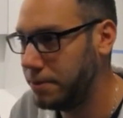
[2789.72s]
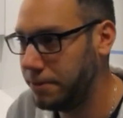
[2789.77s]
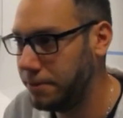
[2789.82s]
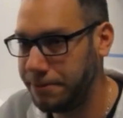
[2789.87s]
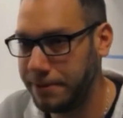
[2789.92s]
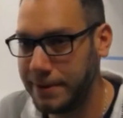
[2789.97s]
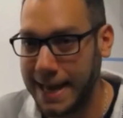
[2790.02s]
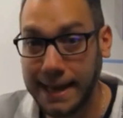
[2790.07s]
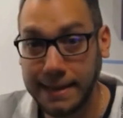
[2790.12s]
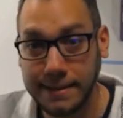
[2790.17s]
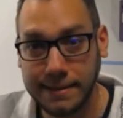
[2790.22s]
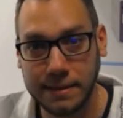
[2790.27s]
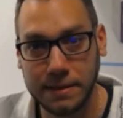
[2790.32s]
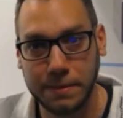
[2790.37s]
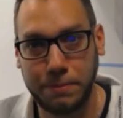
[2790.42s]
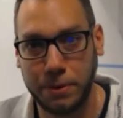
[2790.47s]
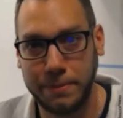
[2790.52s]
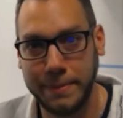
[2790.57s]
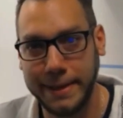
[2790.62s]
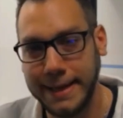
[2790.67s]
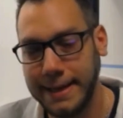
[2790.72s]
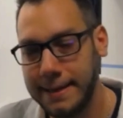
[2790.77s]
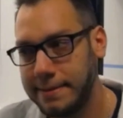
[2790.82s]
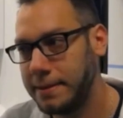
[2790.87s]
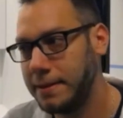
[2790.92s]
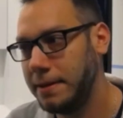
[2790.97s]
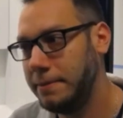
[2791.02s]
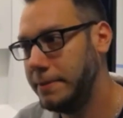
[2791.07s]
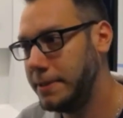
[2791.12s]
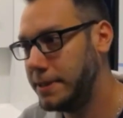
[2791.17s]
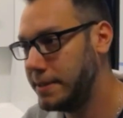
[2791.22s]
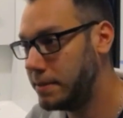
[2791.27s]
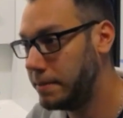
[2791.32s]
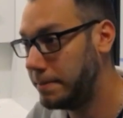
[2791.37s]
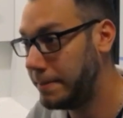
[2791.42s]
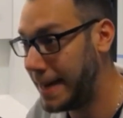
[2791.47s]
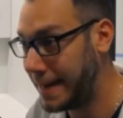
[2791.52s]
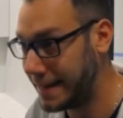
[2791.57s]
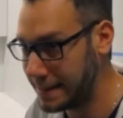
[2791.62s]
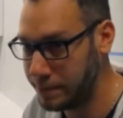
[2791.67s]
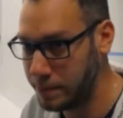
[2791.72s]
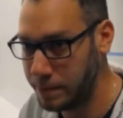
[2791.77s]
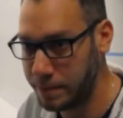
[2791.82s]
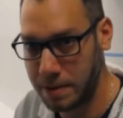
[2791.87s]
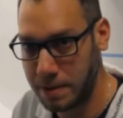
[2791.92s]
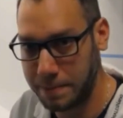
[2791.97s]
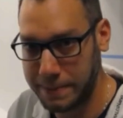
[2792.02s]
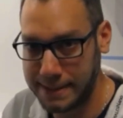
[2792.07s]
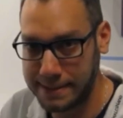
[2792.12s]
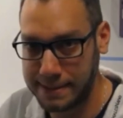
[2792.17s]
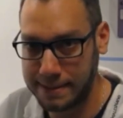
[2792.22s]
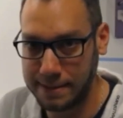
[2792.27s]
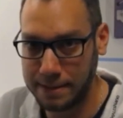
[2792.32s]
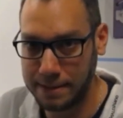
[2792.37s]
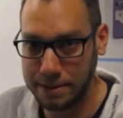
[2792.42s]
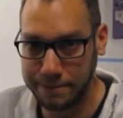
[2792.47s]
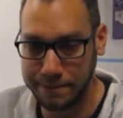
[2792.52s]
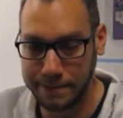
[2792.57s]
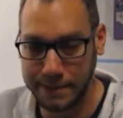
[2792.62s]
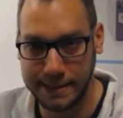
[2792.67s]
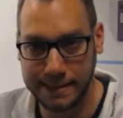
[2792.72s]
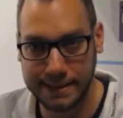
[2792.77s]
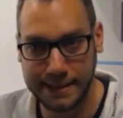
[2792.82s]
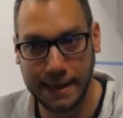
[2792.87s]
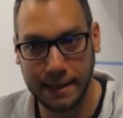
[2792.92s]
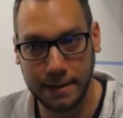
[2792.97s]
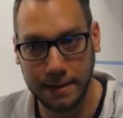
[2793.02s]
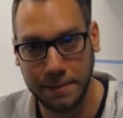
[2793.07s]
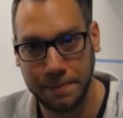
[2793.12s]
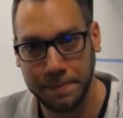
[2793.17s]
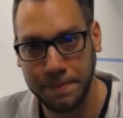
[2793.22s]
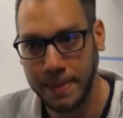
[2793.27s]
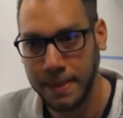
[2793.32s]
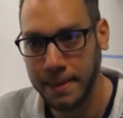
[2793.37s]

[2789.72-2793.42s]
of gas per minute, which is the maximum capacity of the cell.